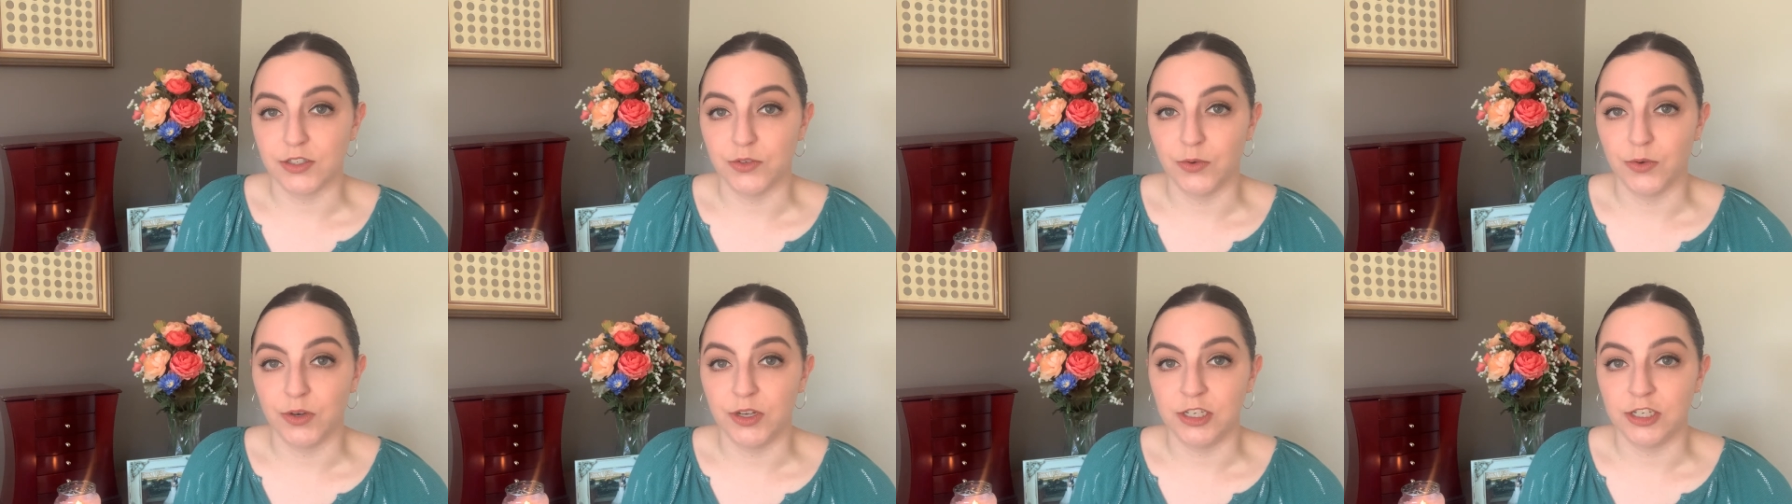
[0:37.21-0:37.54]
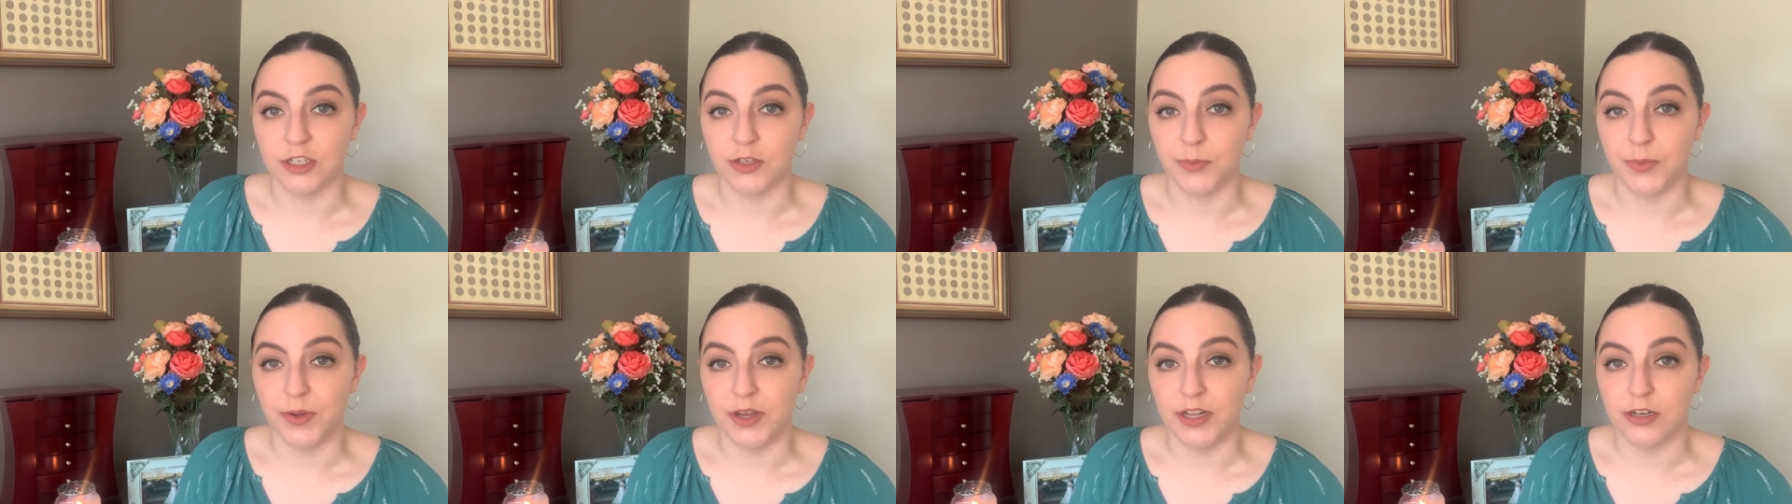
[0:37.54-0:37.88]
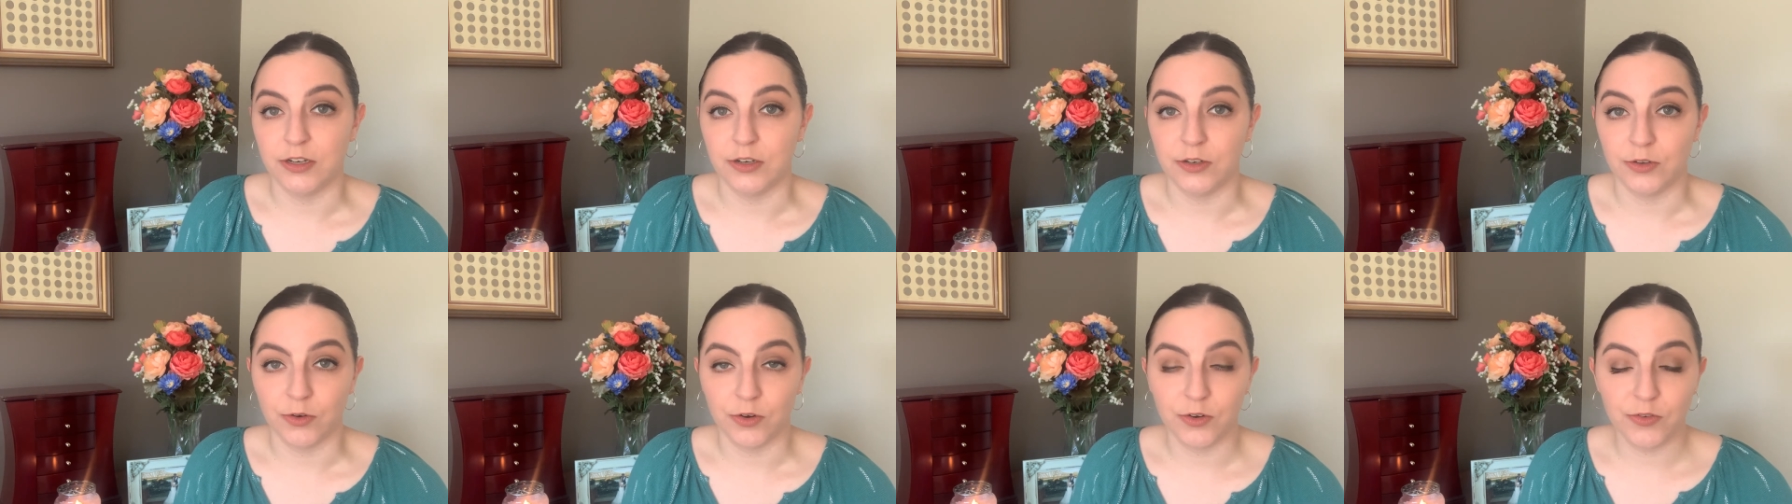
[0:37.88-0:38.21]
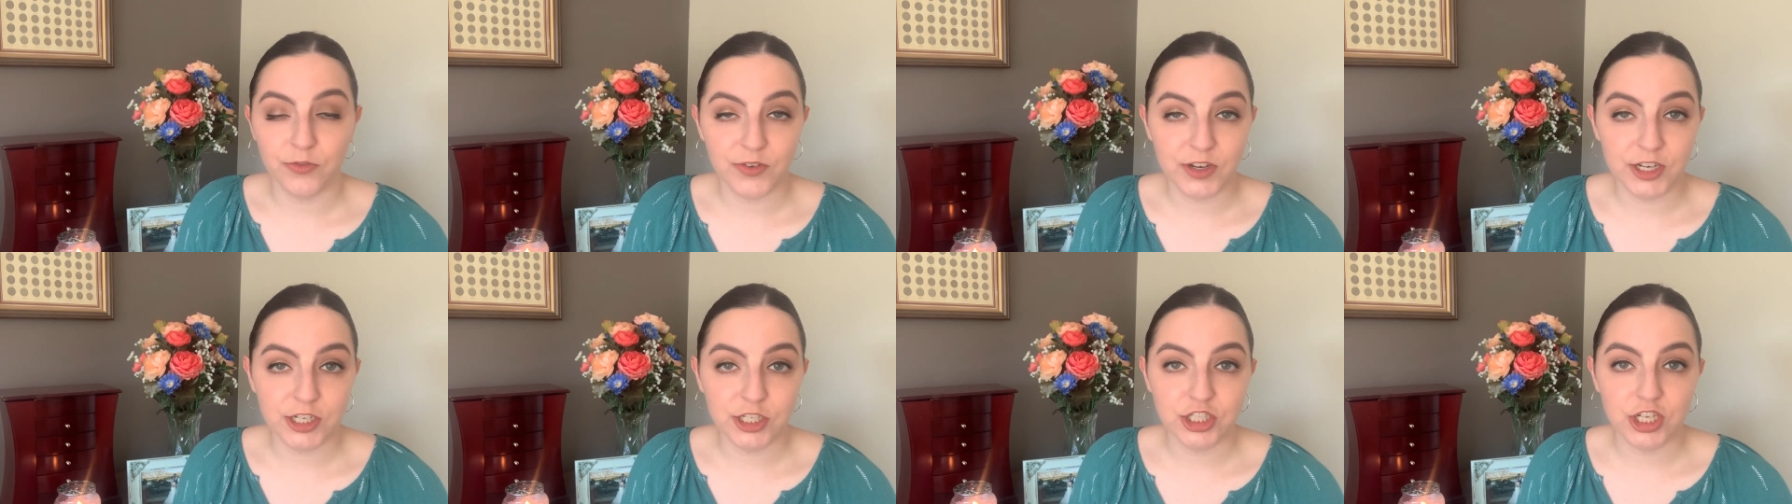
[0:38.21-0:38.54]
going to depend on your
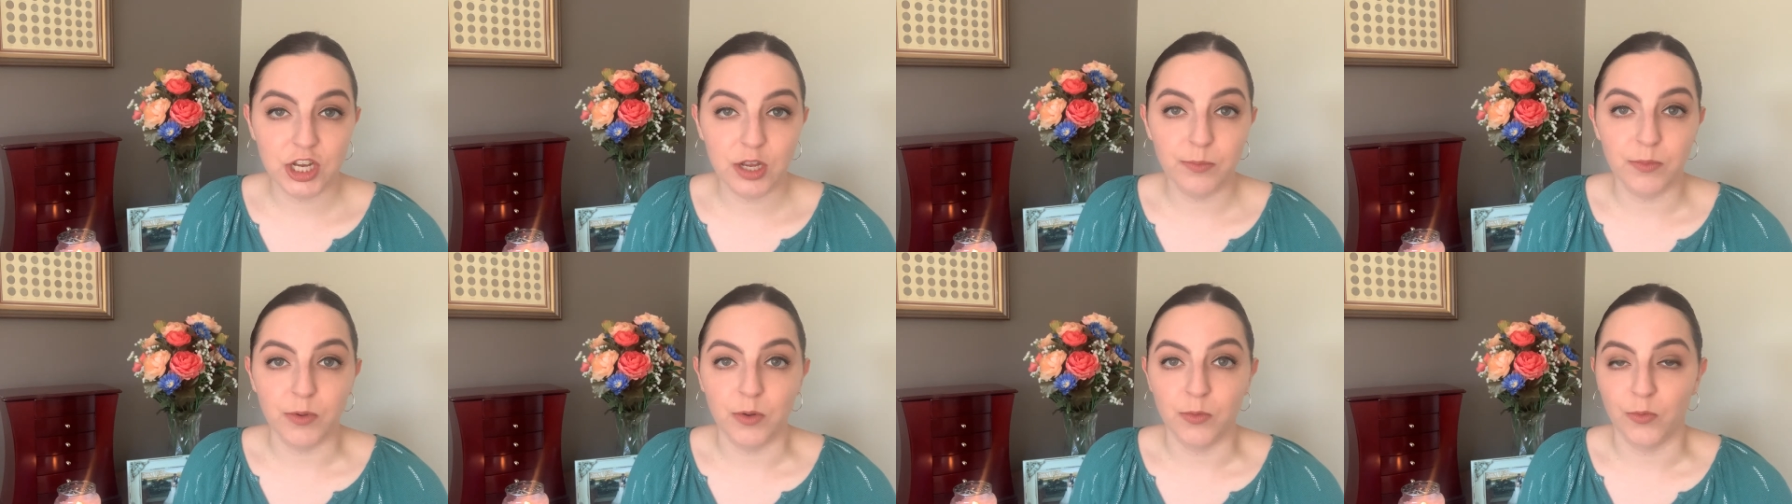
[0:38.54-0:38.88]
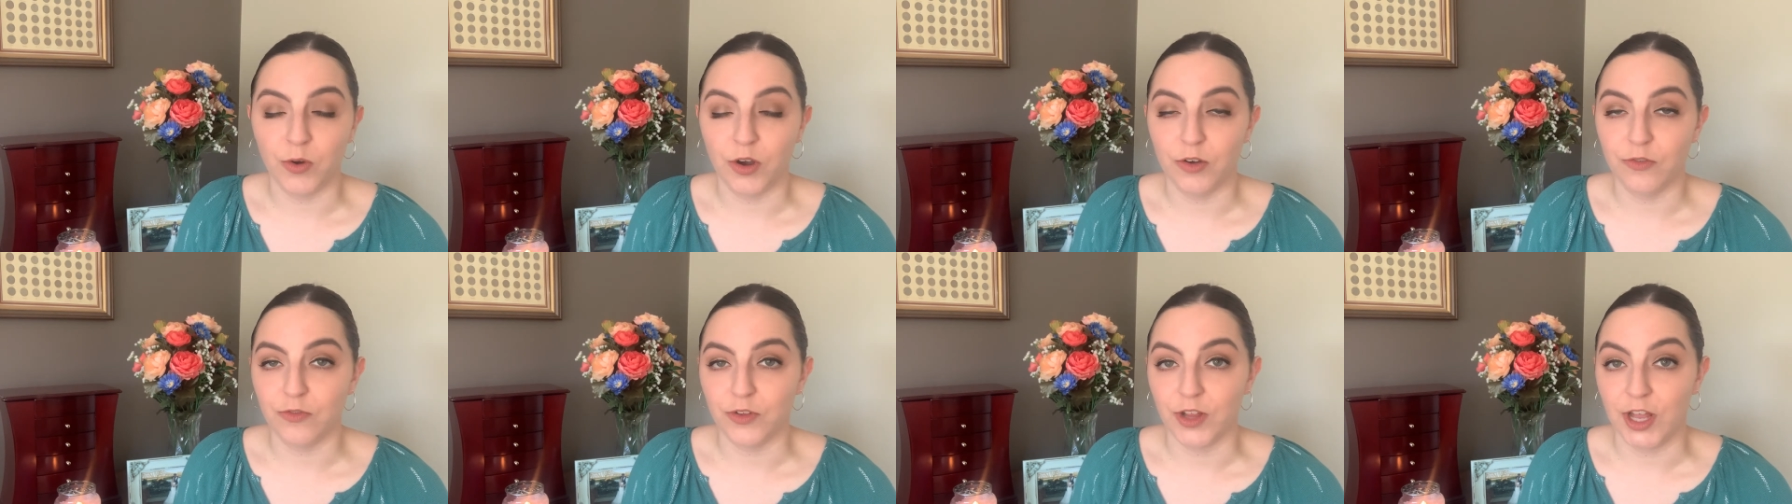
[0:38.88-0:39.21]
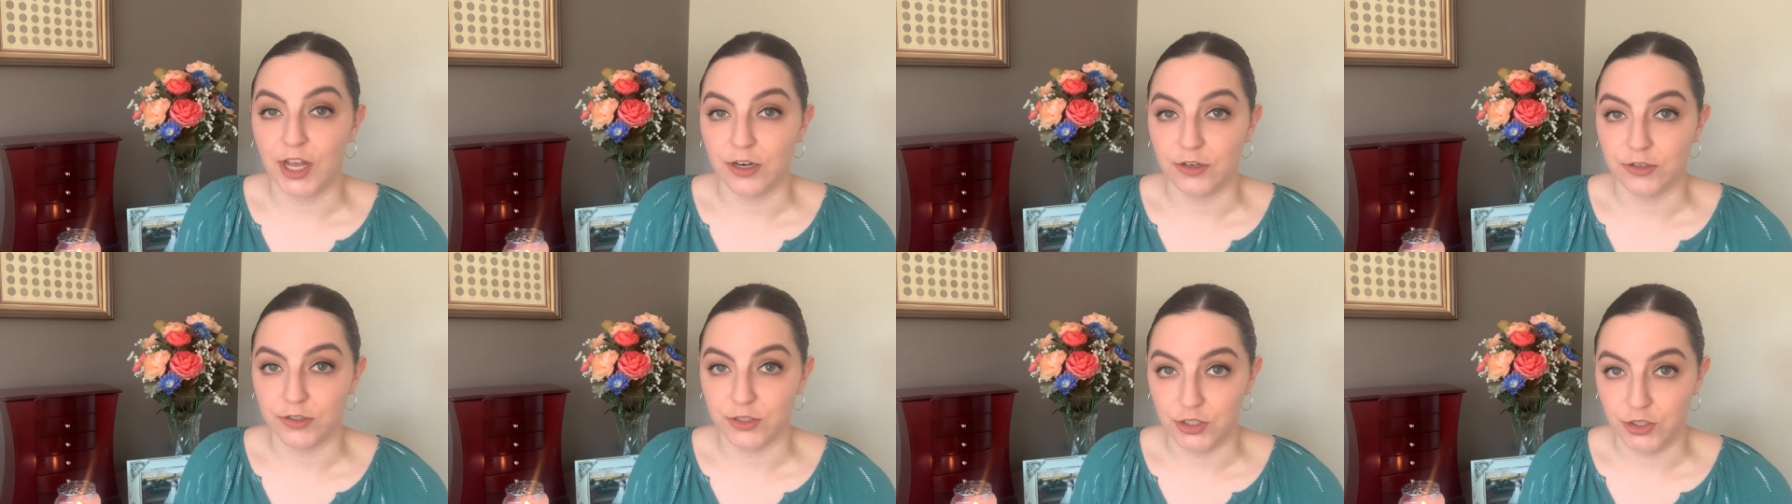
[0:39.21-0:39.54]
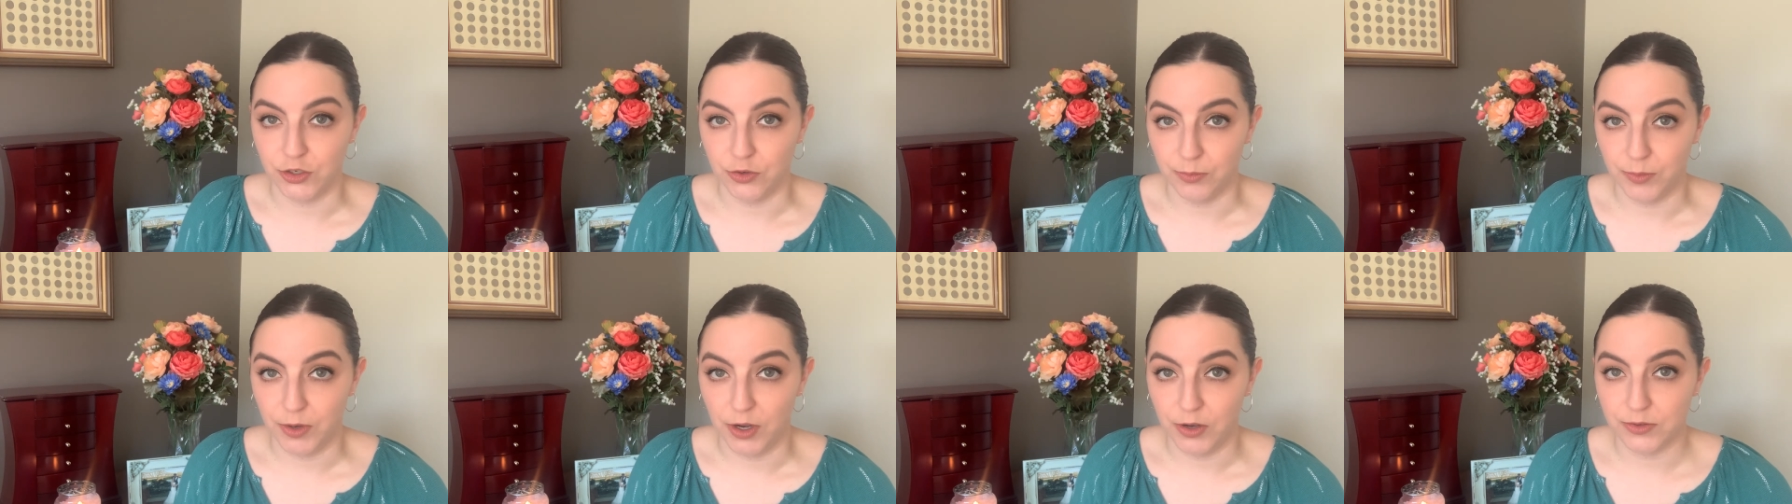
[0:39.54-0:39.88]
face shape and what flatters
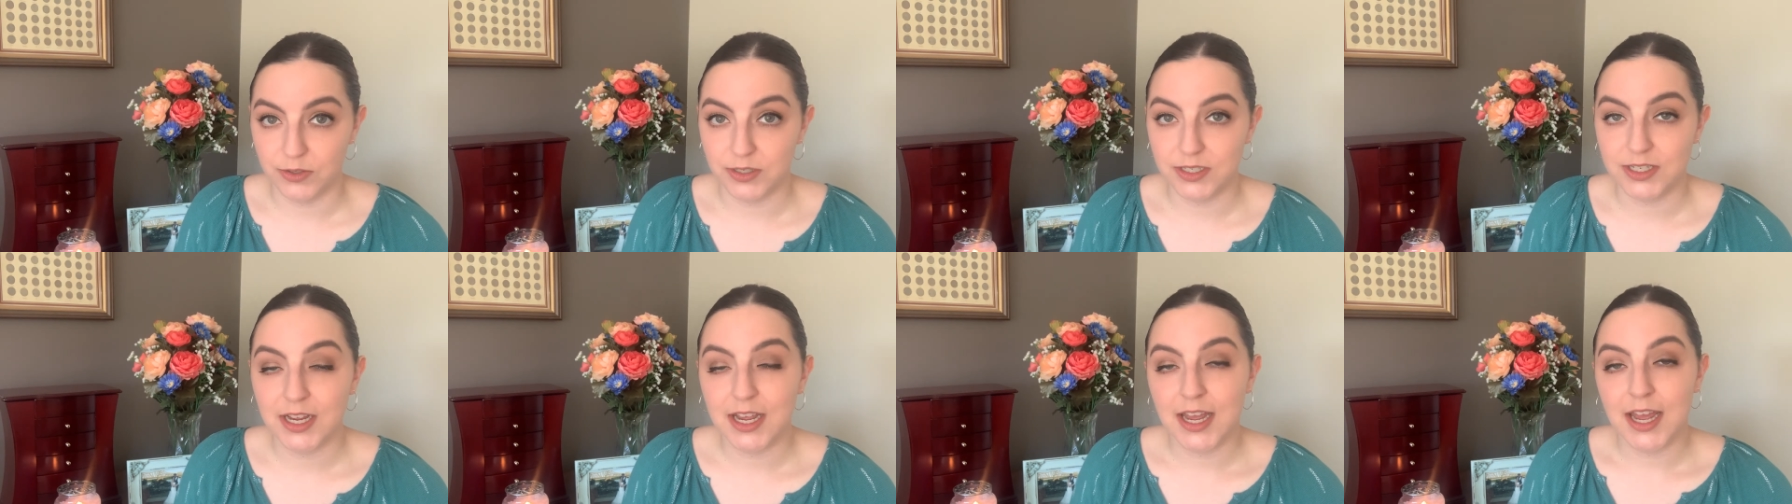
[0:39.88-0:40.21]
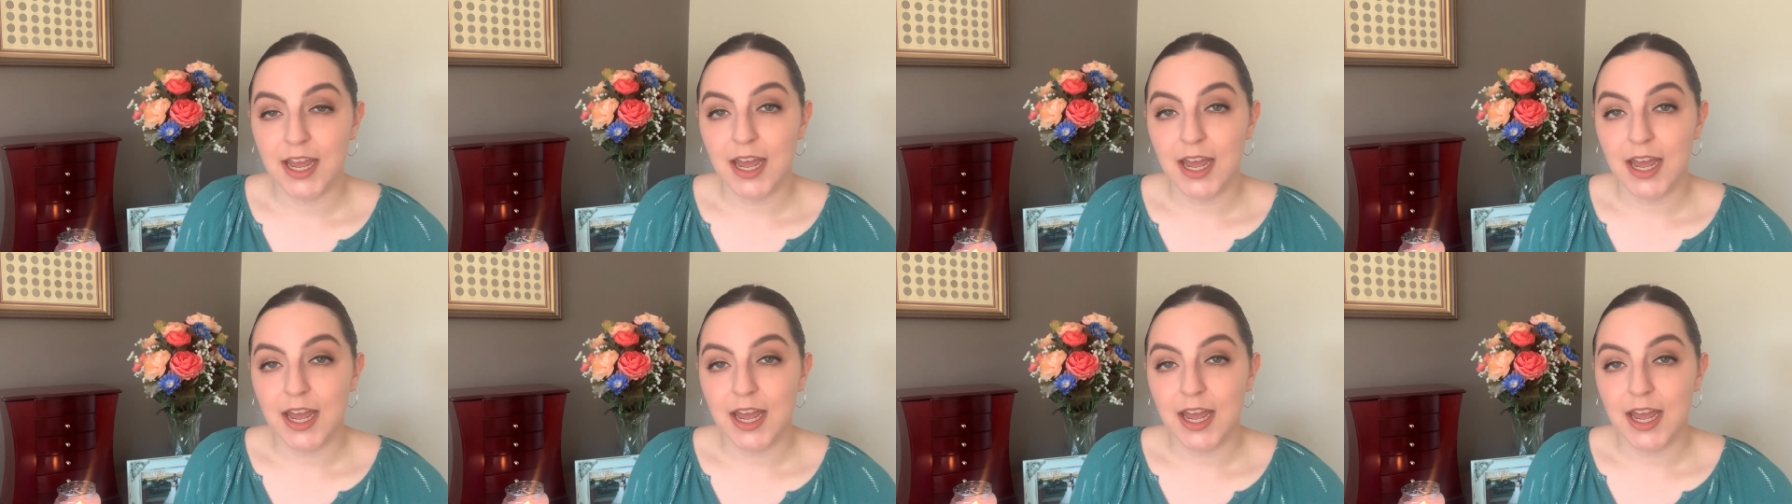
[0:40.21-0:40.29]
you most.